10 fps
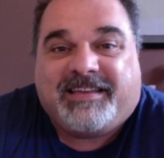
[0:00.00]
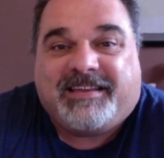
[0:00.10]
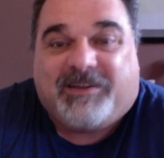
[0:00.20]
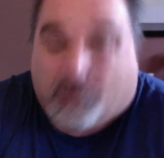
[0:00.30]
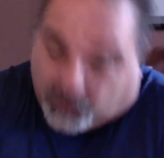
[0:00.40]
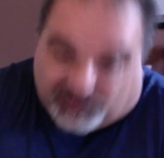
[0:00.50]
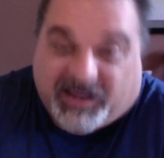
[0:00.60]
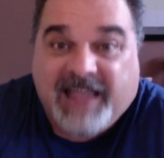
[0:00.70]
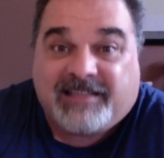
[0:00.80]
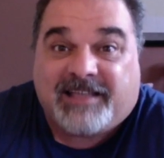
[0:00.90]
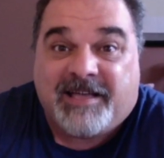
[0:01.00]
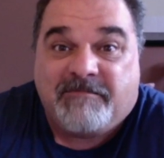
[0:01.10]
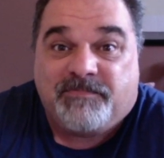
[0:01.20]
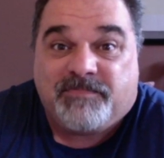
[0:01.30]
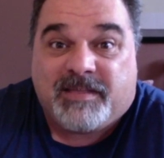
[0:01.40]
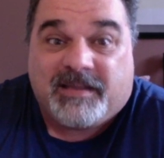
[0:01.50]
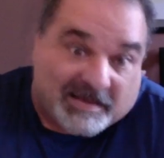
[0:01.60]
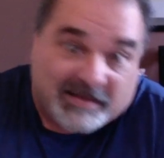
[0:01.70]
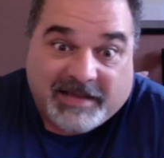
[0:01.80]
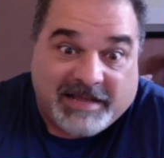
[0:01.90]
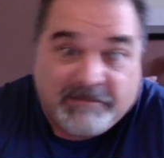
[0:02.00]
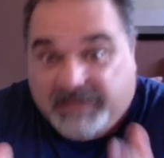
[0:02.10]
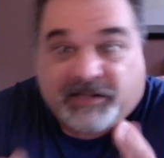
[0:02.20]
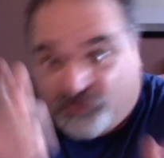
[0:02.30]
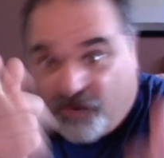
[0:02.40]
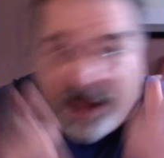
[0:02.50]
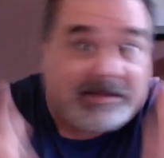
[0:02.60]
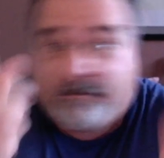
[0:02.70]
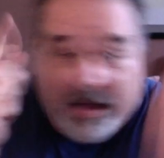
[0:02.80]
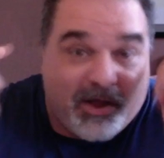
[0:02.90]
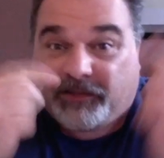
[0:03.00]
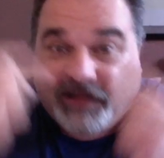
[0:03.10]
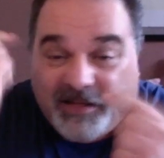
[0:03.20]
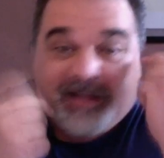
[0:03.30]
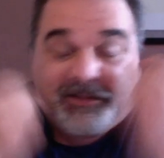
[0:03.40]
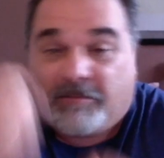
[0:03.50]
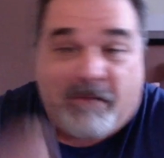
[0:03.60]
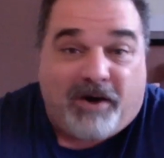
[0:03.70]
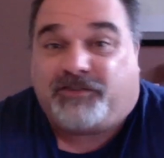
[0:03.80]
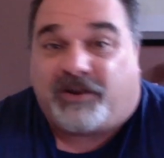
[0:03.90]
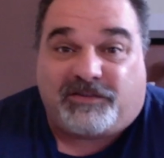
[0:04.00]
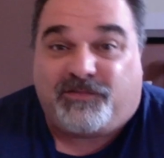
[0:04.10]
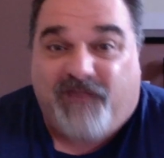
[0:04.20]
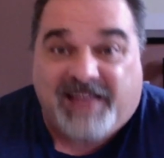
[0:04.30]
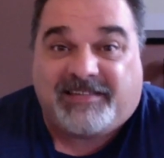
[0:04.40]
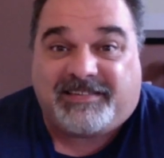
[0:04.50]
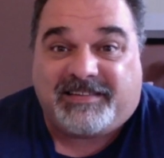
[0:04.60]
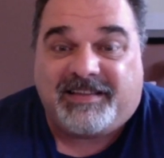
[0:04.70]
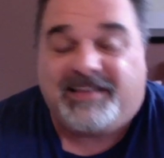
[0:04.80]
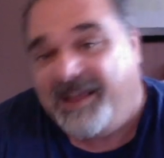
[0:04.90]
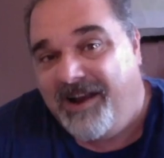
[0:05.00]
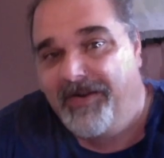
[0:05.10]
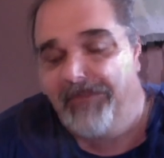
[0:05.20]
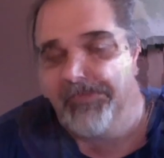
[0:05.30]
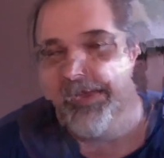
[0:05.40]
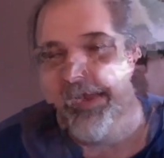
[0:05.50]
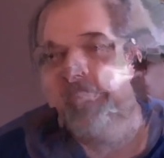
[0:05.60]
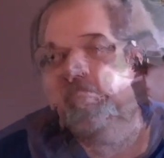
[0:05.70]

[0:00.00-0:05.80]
or skate to him, he'd be distracted by all the marks on his face. You know what I'm saying?